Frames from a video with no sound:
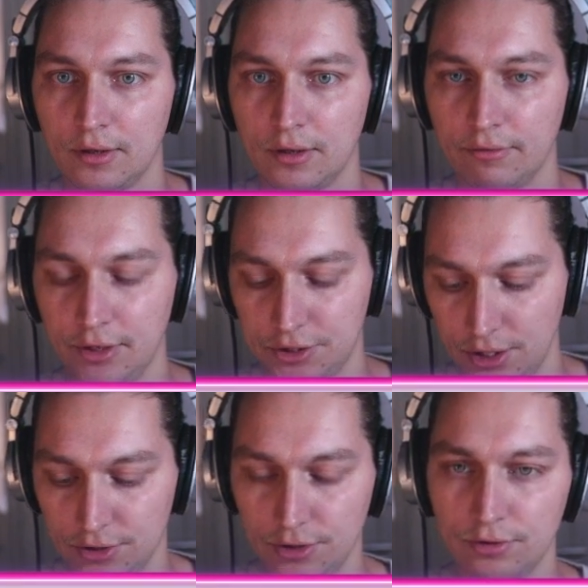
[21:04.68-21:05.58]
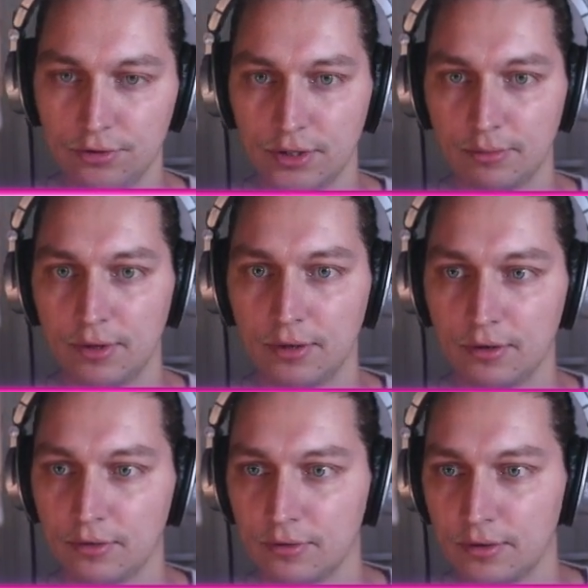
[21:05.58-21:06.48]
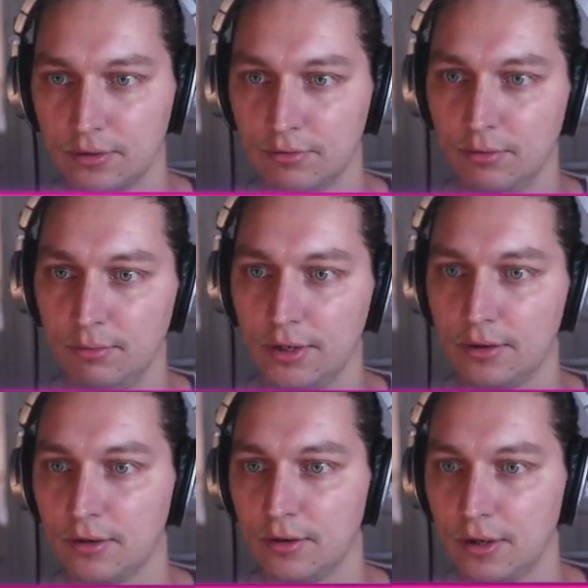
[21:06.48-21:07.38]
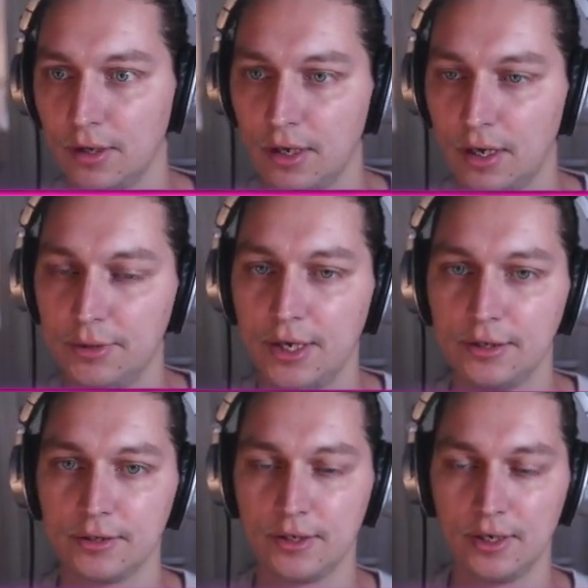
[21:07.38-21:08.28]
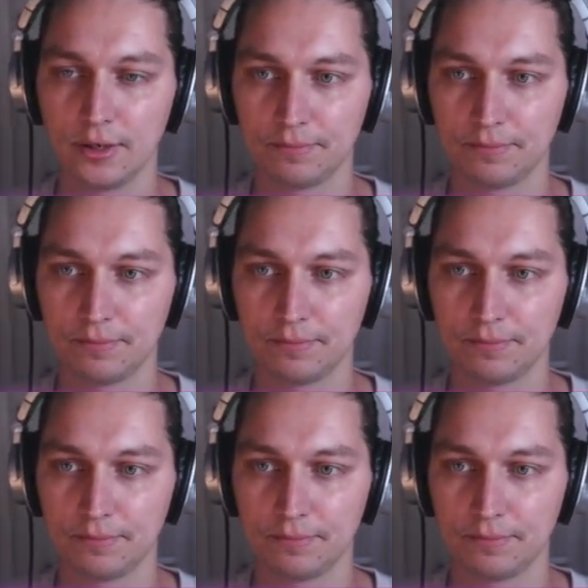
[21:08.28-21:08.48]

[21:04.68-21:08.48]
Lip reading: If I change it to something, it will be updated here.